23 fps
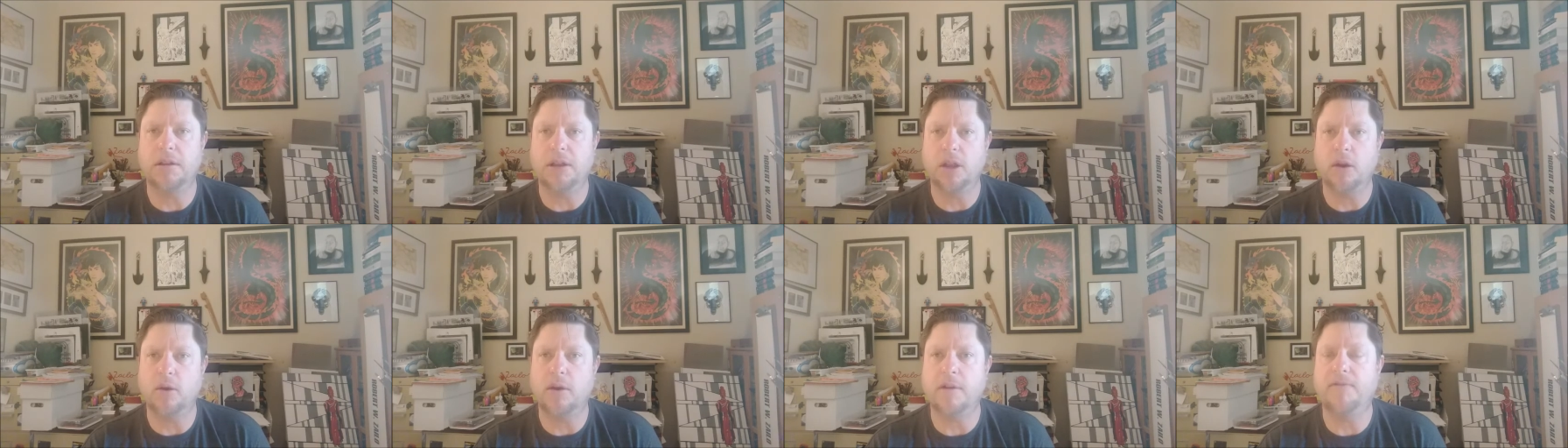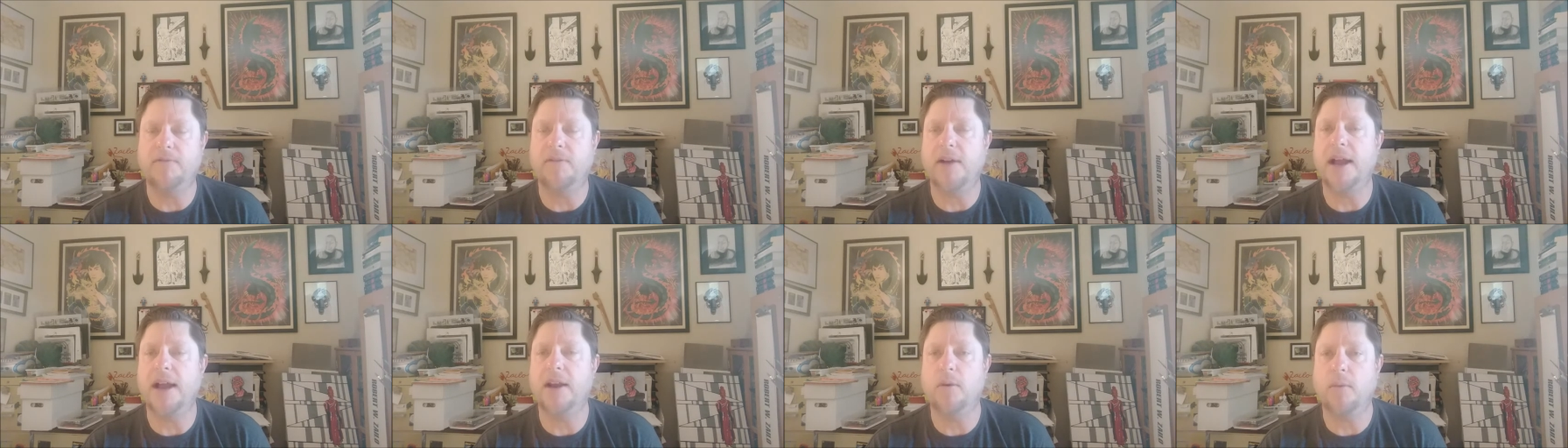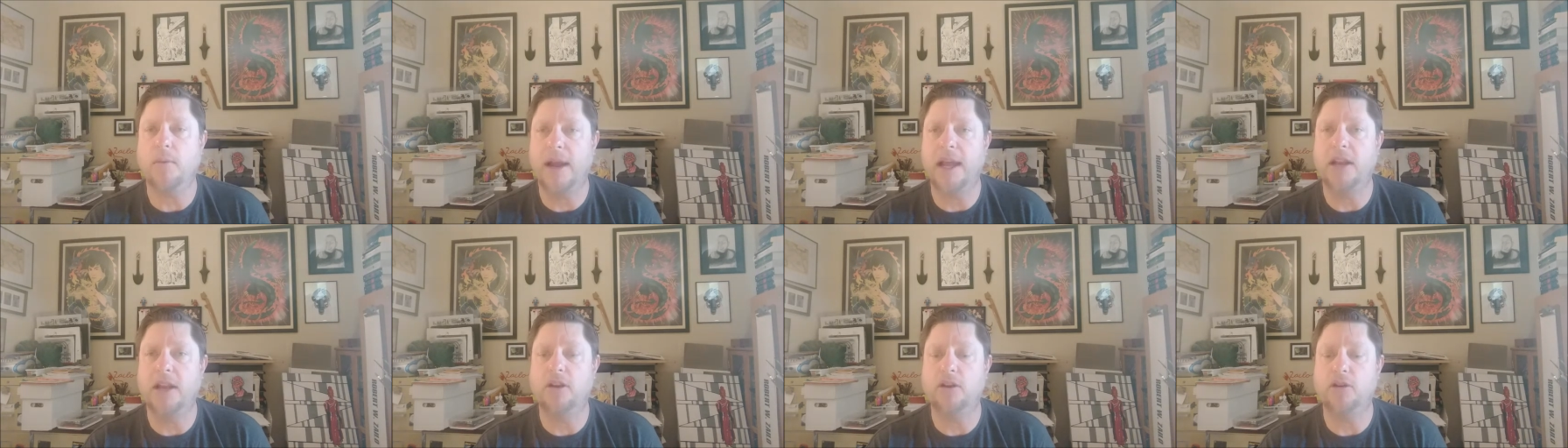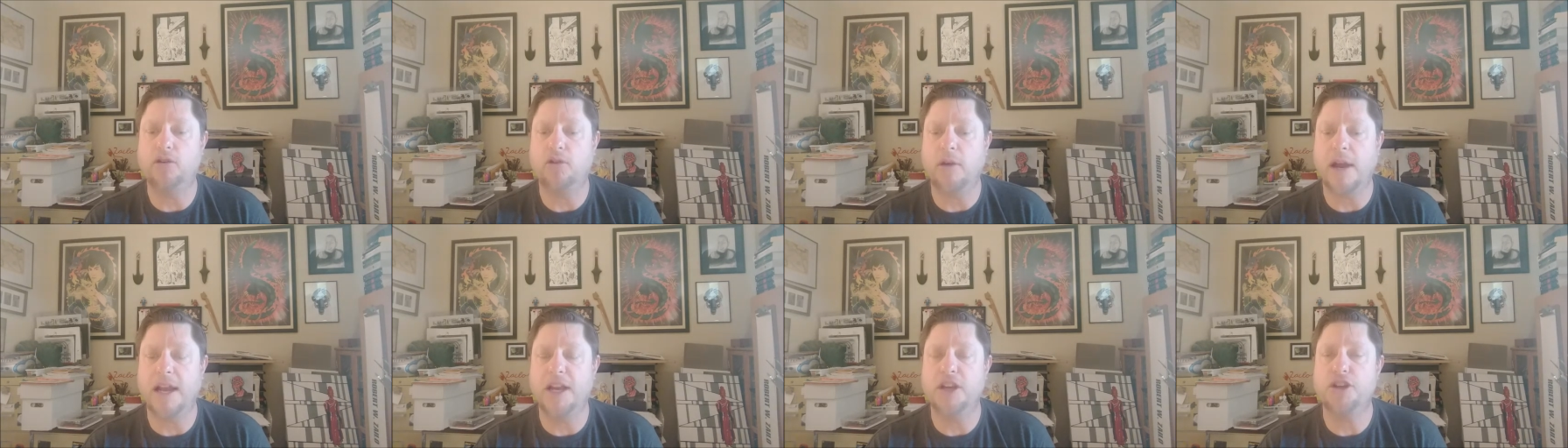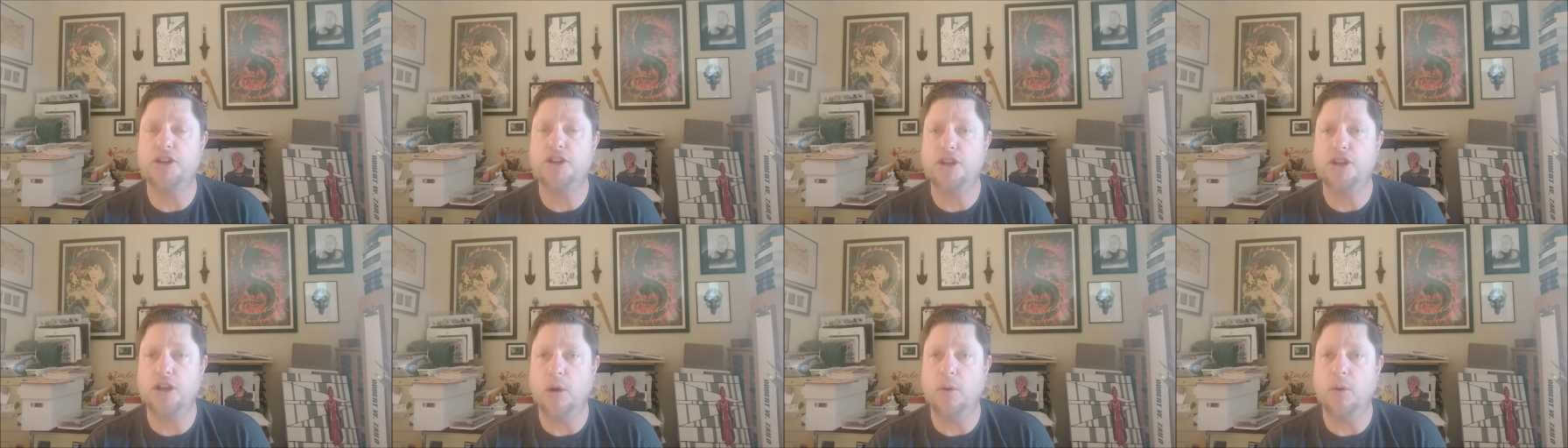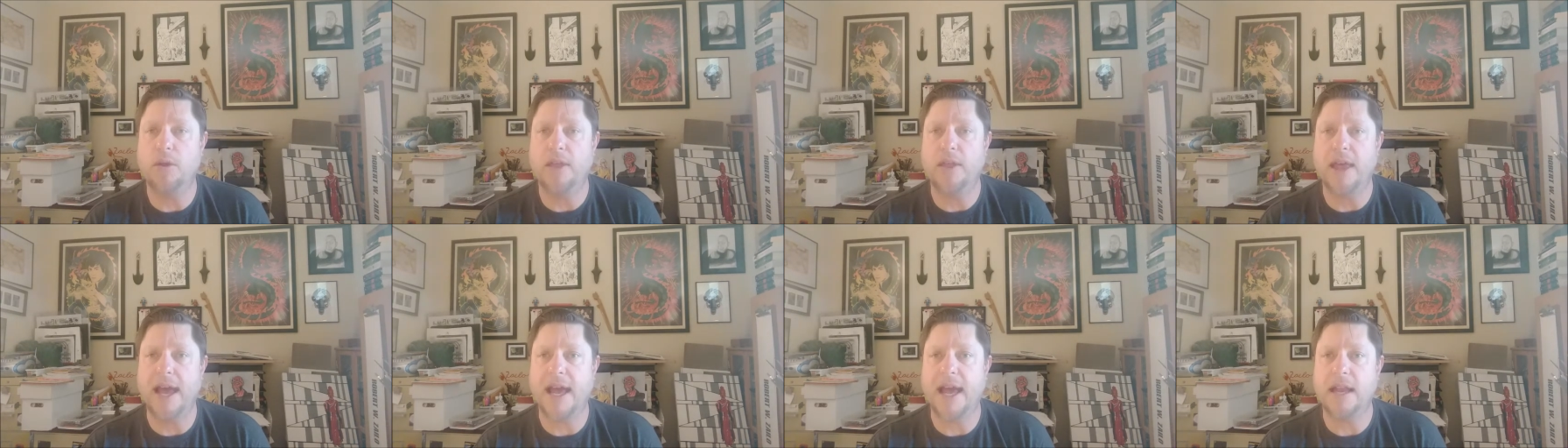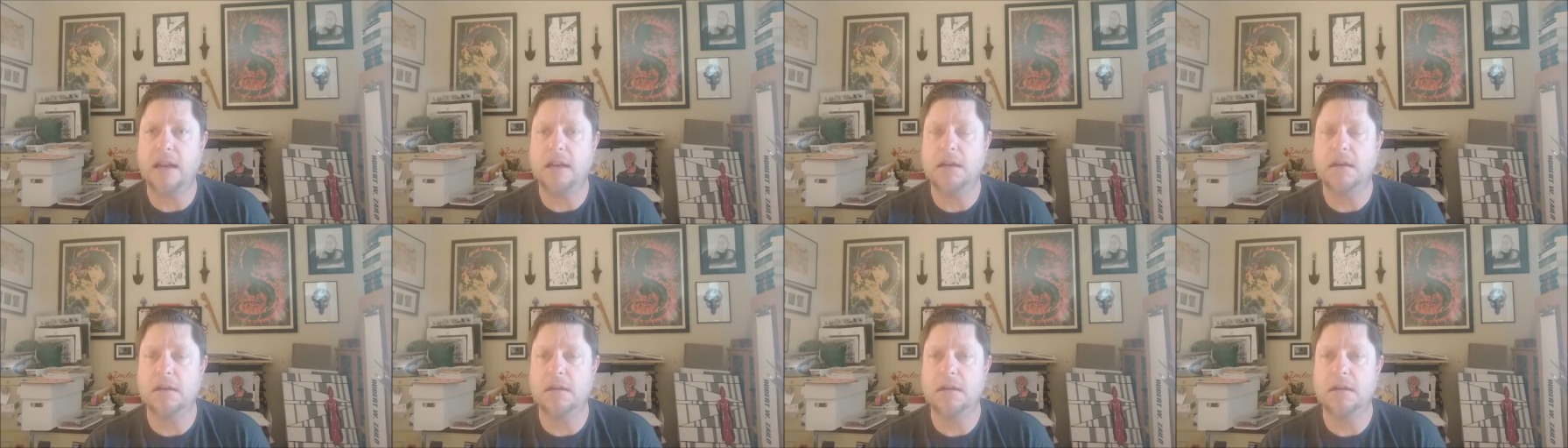you could find a way to try to show that